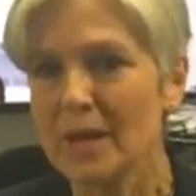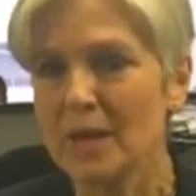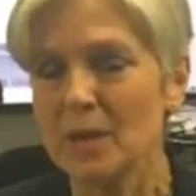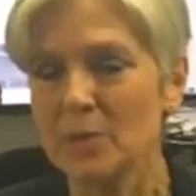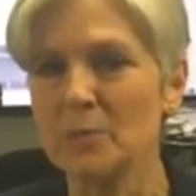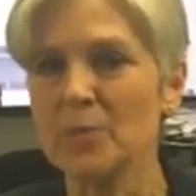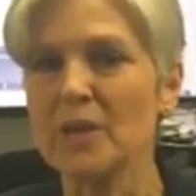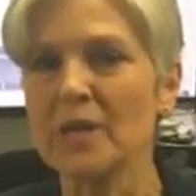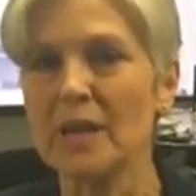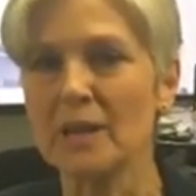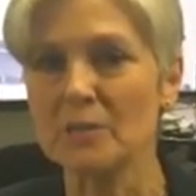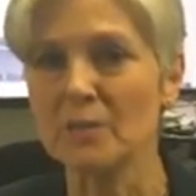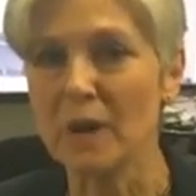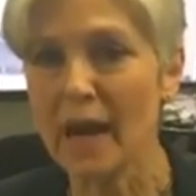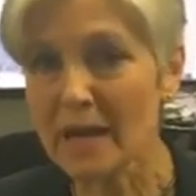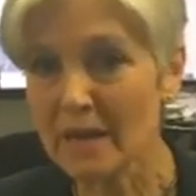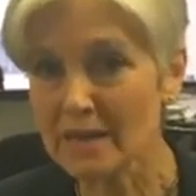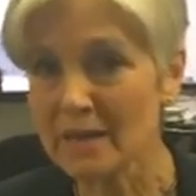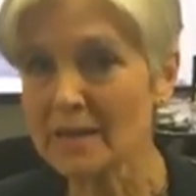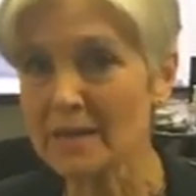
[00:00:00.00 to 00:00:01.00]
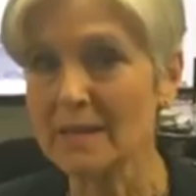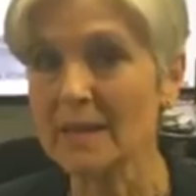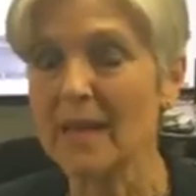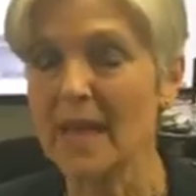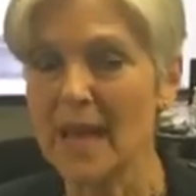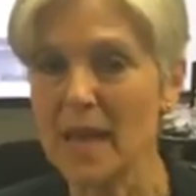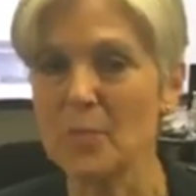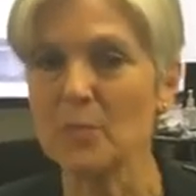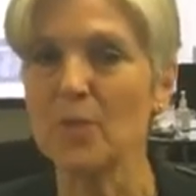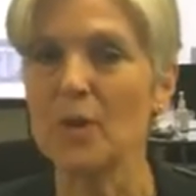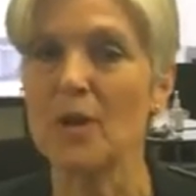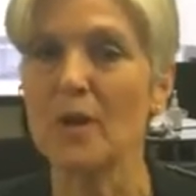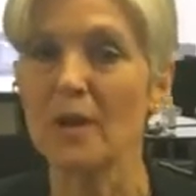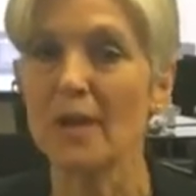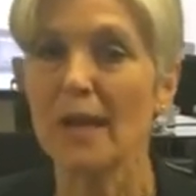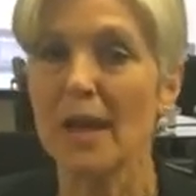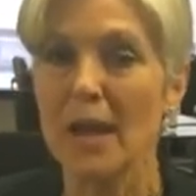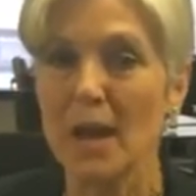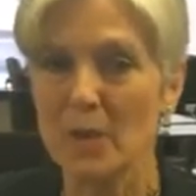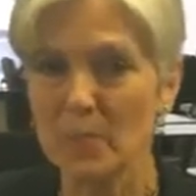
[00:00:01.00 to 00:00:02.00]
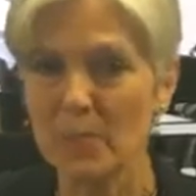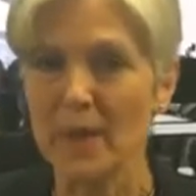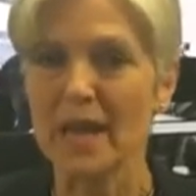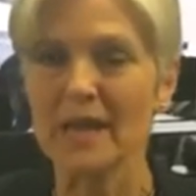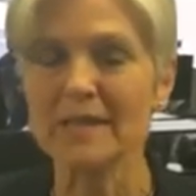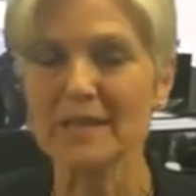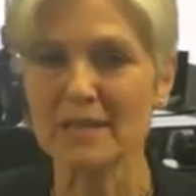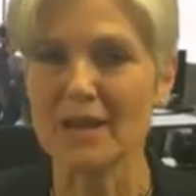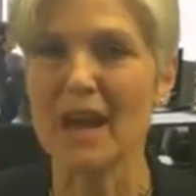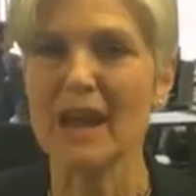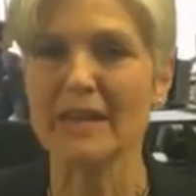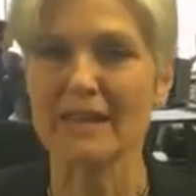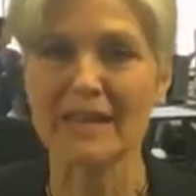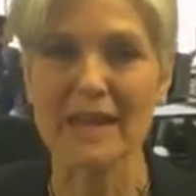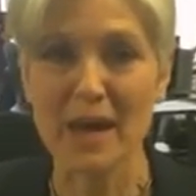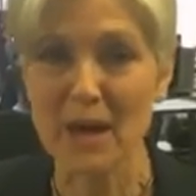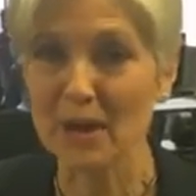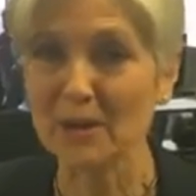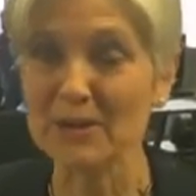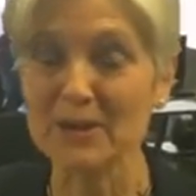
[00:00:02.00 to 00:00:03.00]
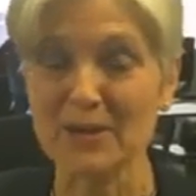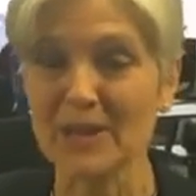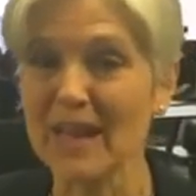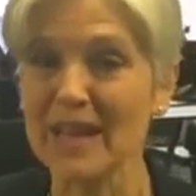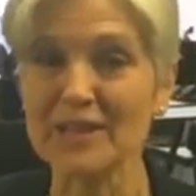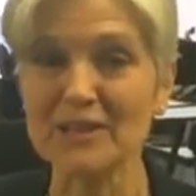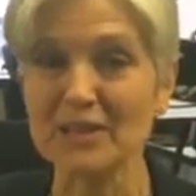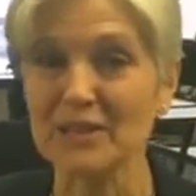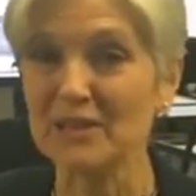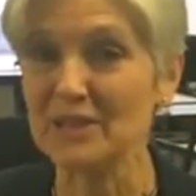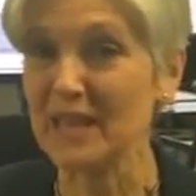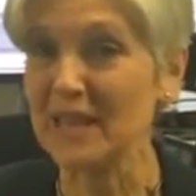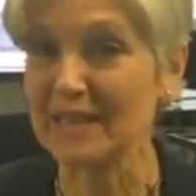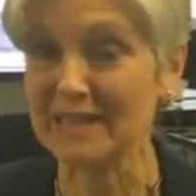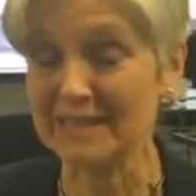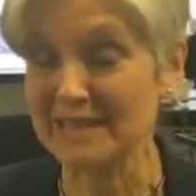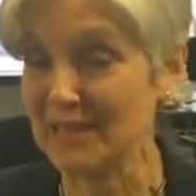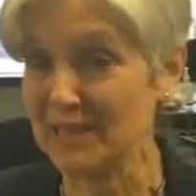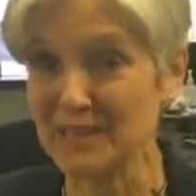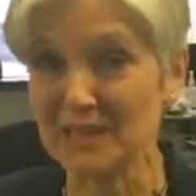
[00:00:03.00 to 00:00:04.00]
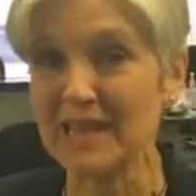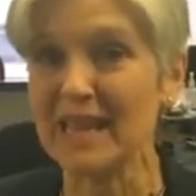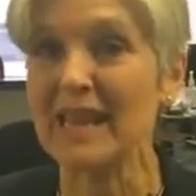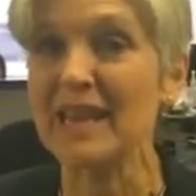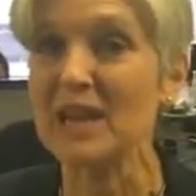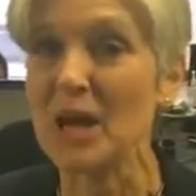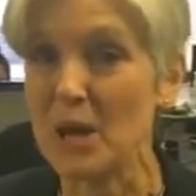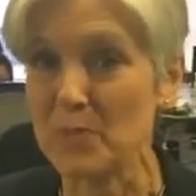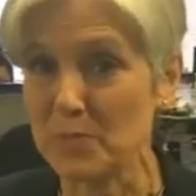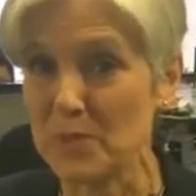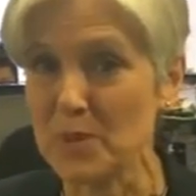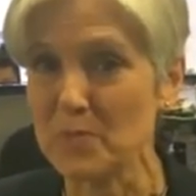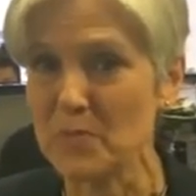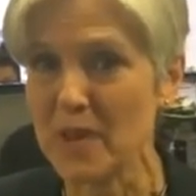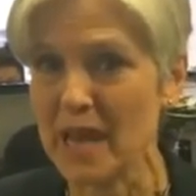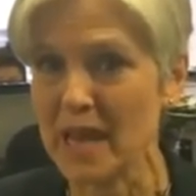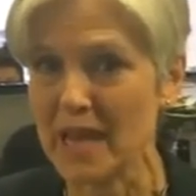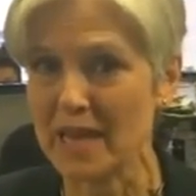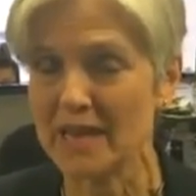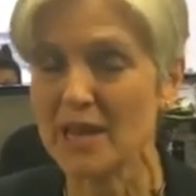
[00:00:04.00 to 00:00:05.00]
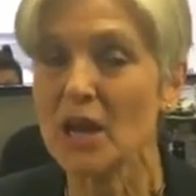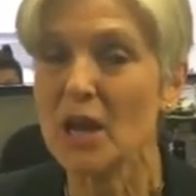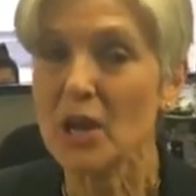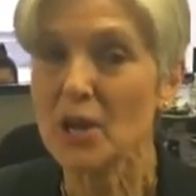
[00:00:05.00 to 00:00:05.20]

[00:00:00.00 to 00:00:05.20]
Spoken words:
be a reckless gamble based on a calculation that it just cannot be made?